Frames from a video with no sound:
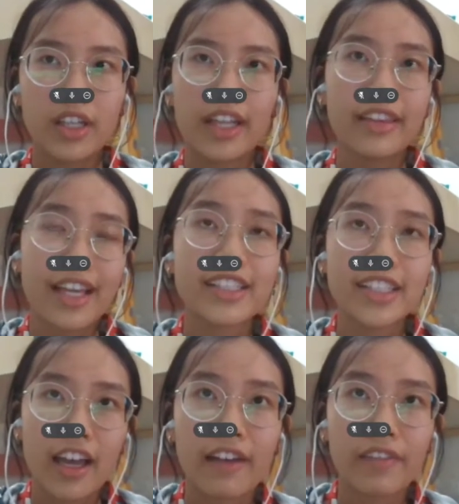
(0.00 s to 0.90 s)
at that
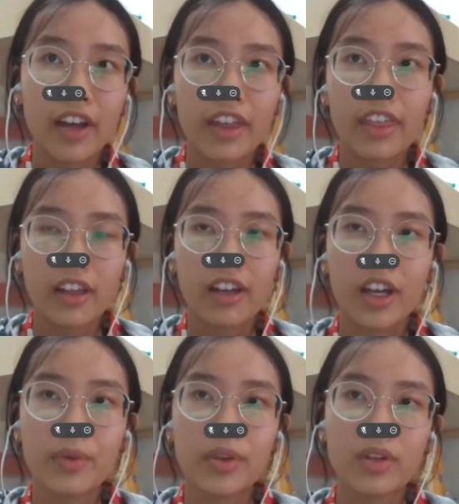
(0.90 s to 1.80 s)
time, I think
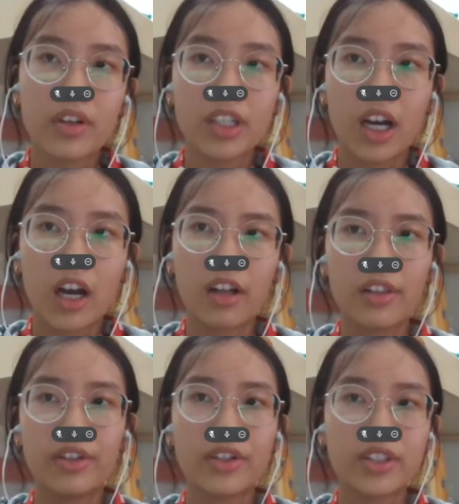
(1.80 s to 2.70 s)
I will
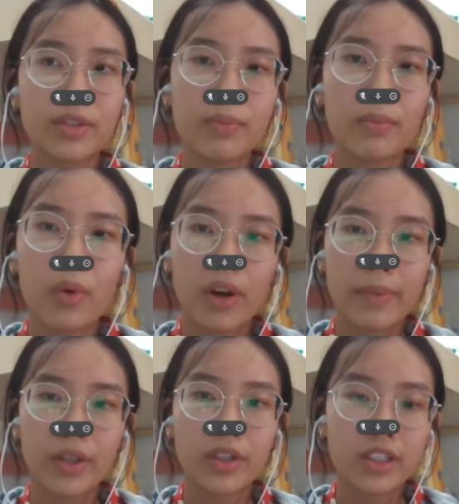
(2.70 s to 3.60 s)
learn more
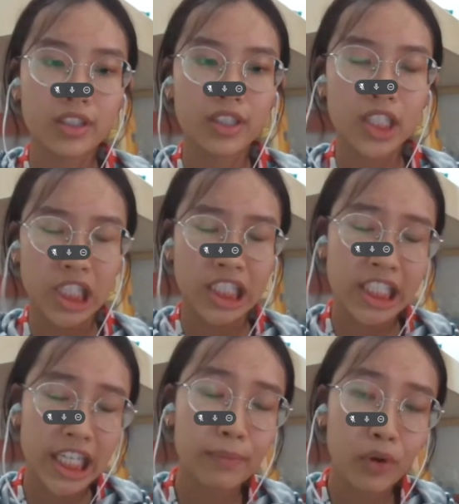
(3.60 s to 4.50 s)
about
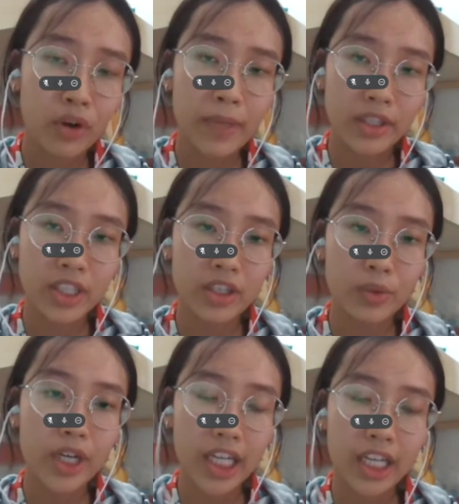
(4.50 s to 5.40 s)
gain more about the
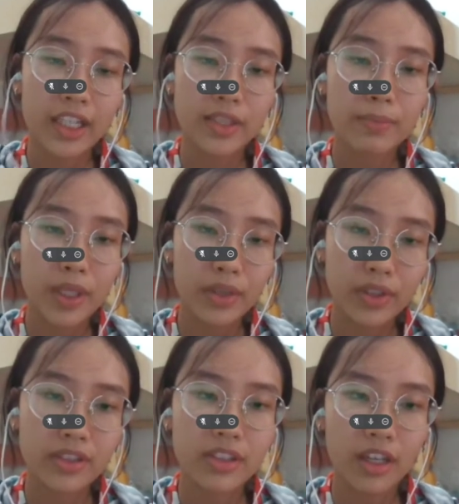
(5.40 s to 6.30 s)
working
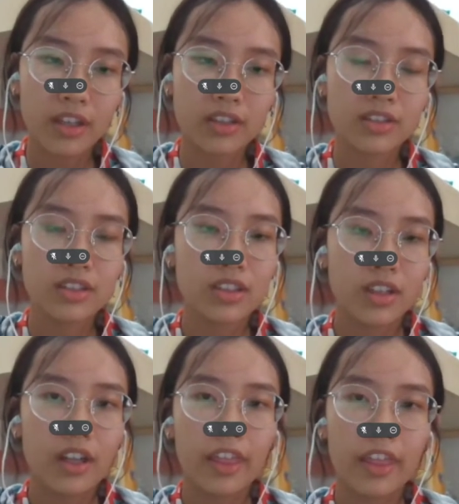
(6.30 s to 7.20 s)
experience and
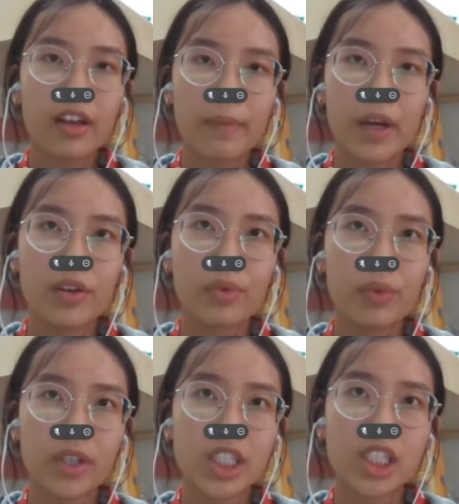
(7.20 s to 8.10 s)
think about
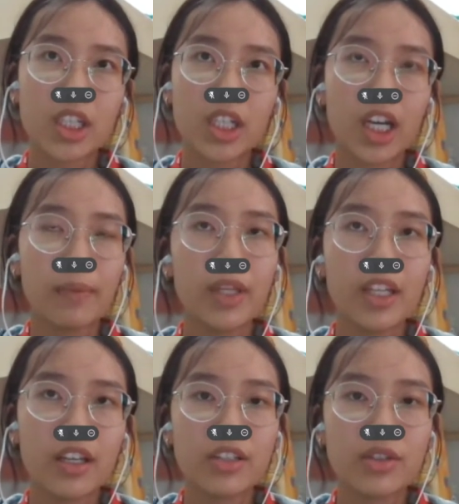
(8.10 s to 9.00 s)
which
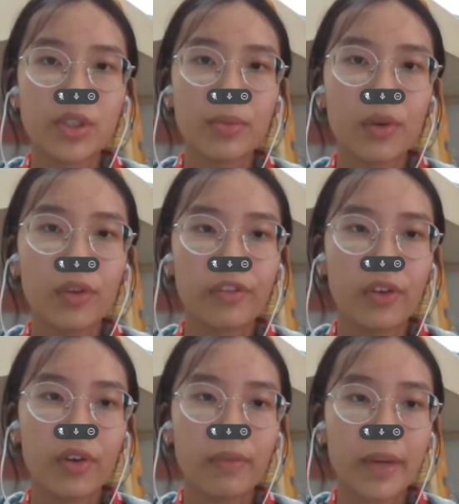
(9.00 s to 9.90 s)
company is suitable
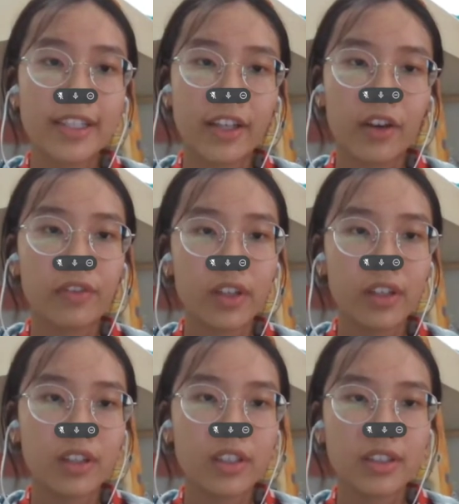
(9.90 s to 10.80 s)
for myself
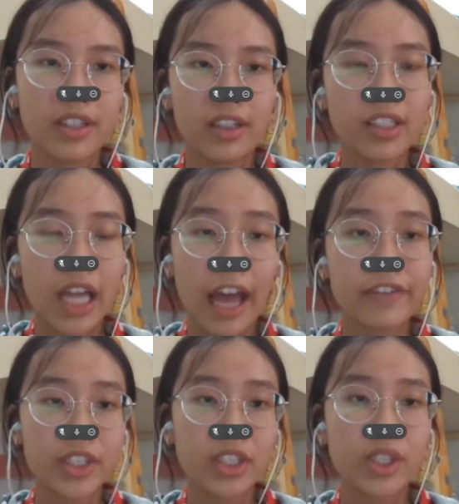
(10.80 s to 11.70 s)
in the
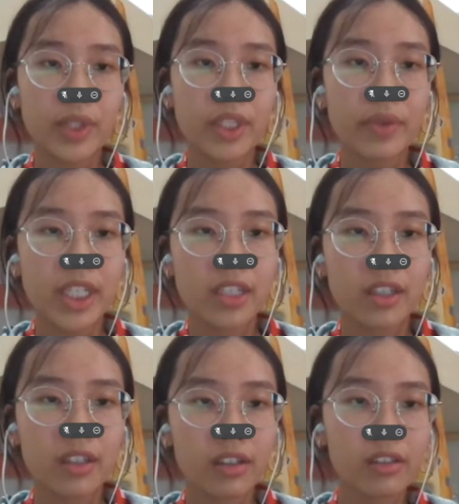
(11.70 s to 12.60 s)
after graduation.